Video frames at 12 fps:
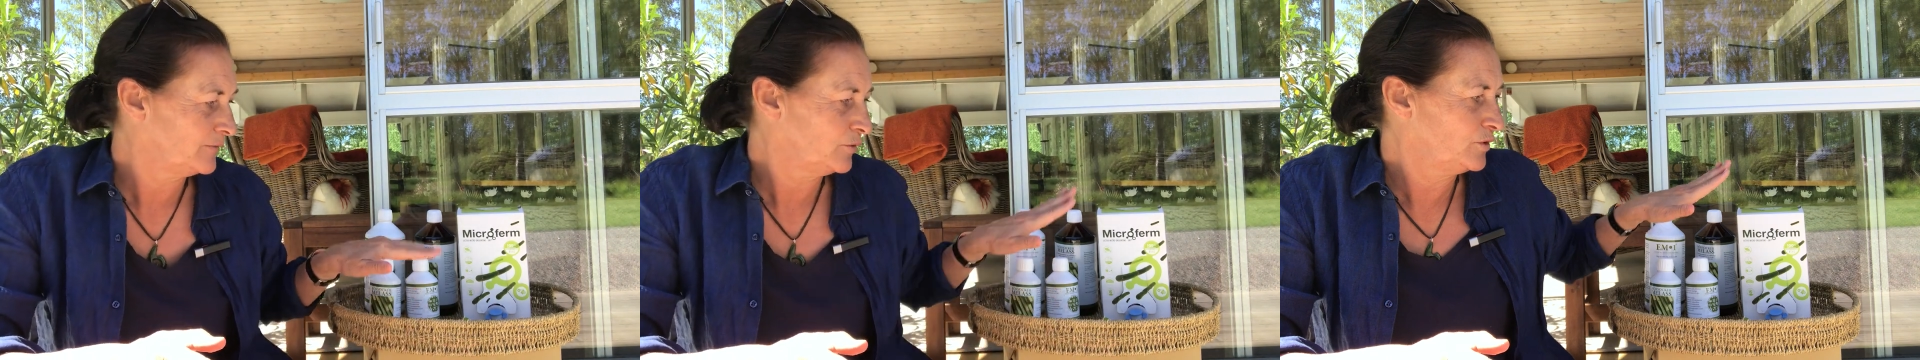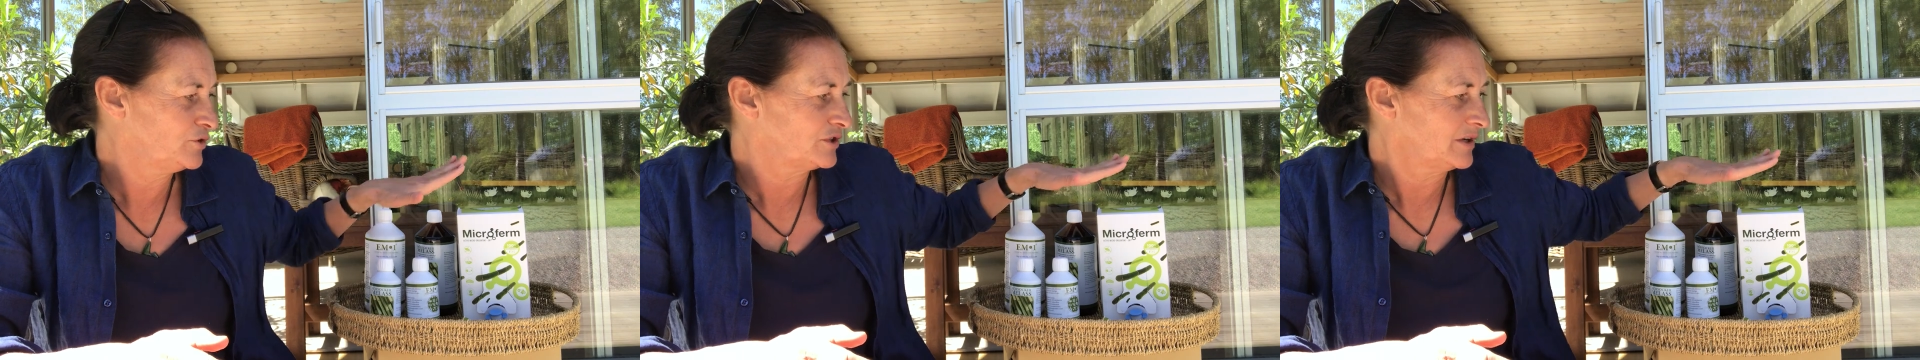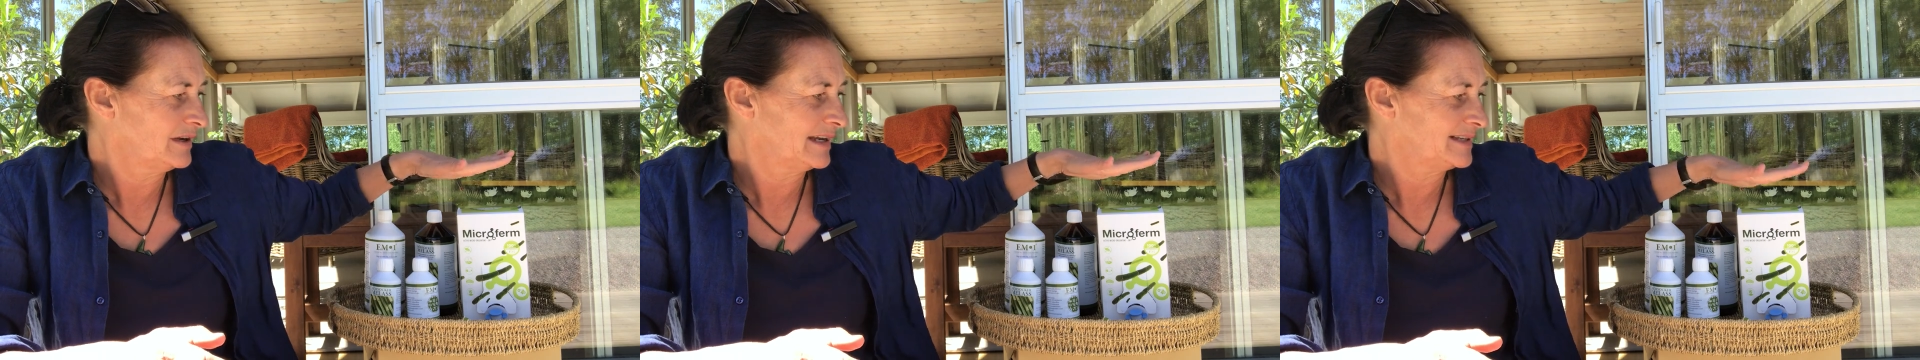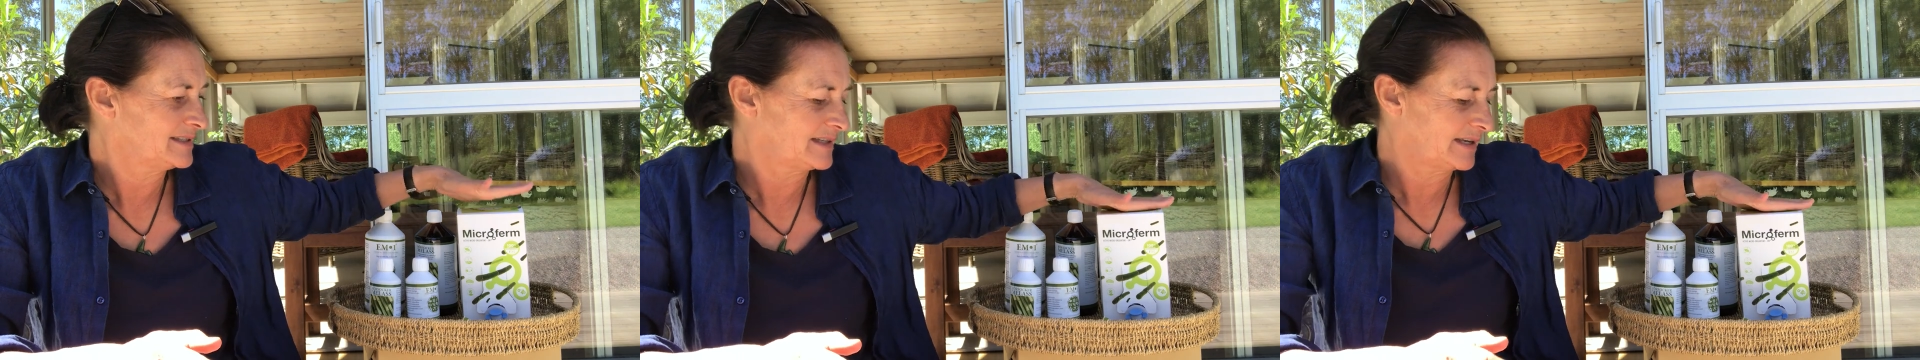version,
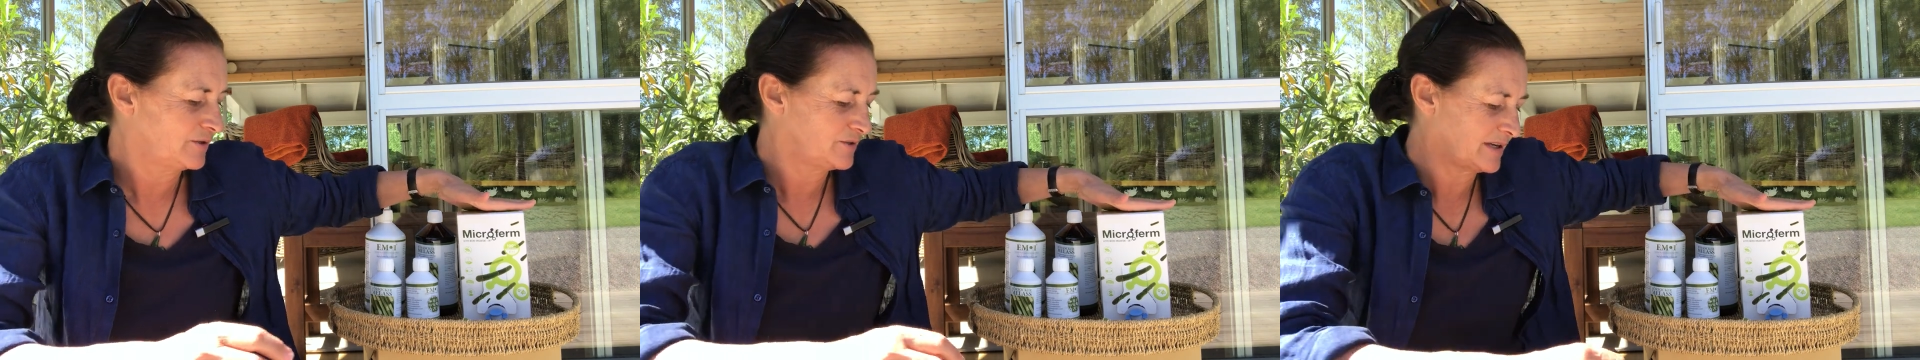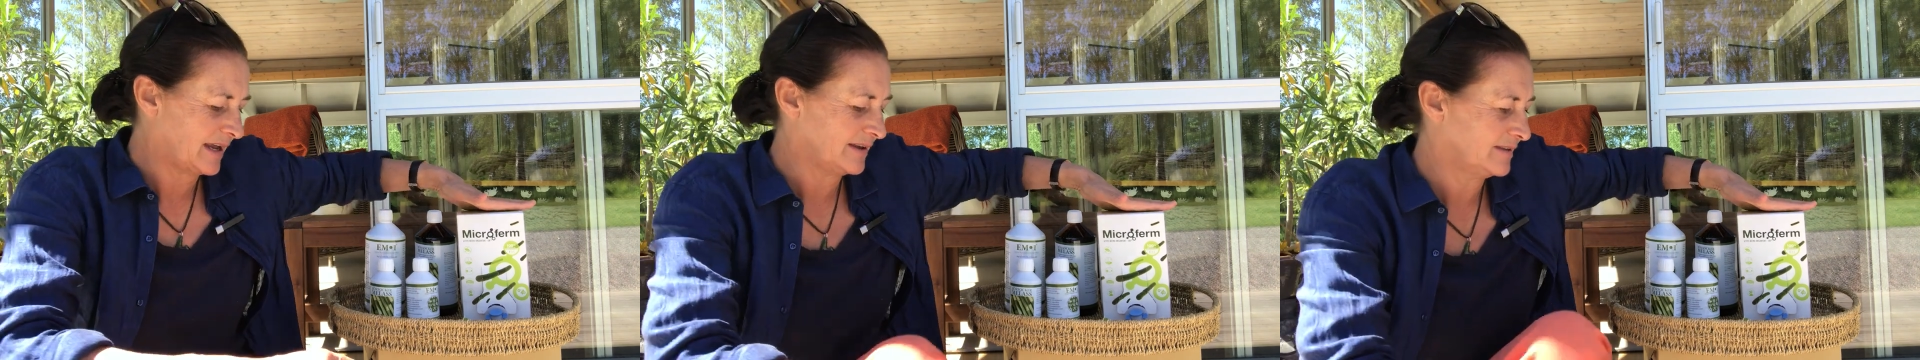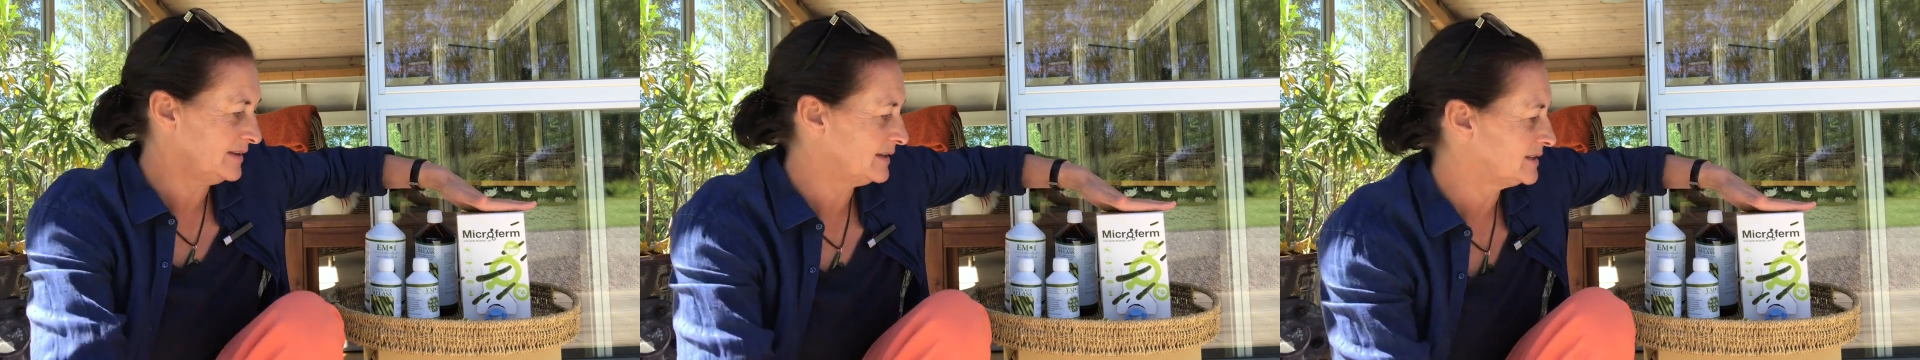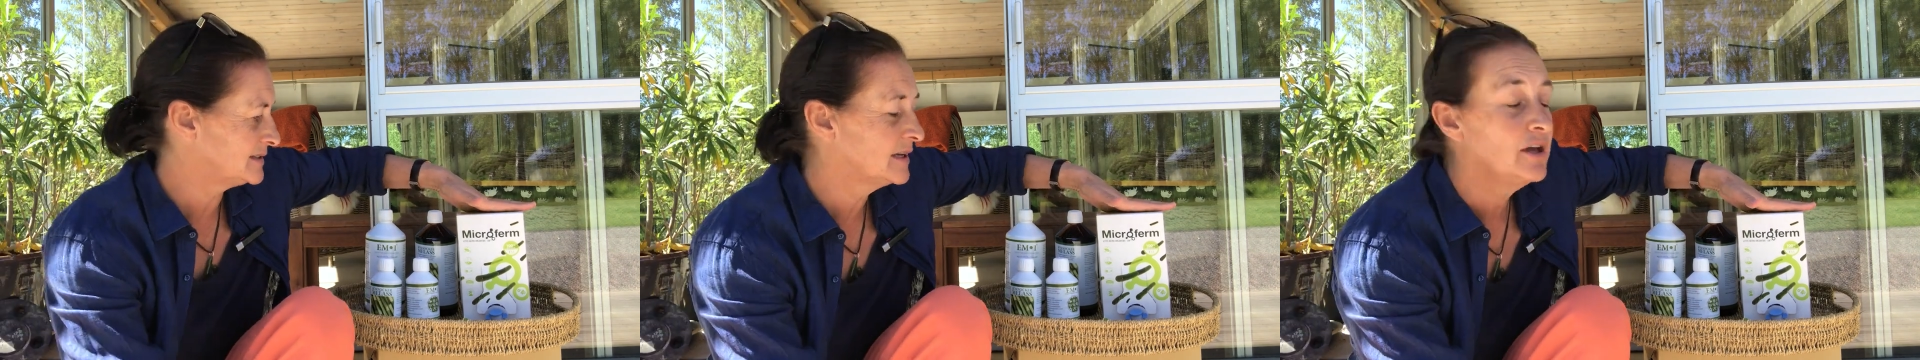let's say you take
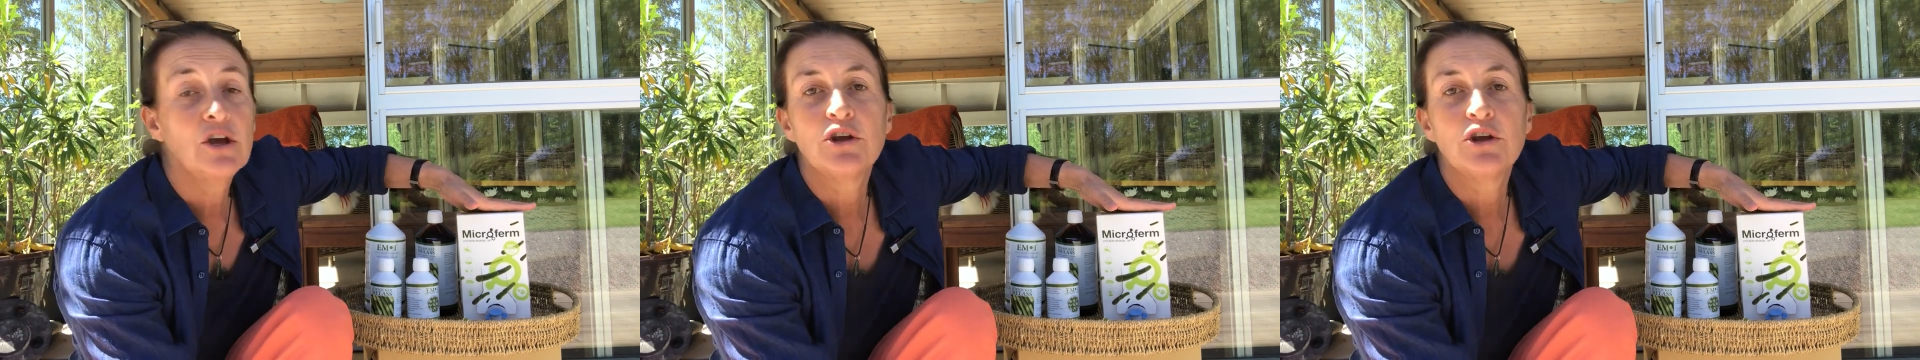this,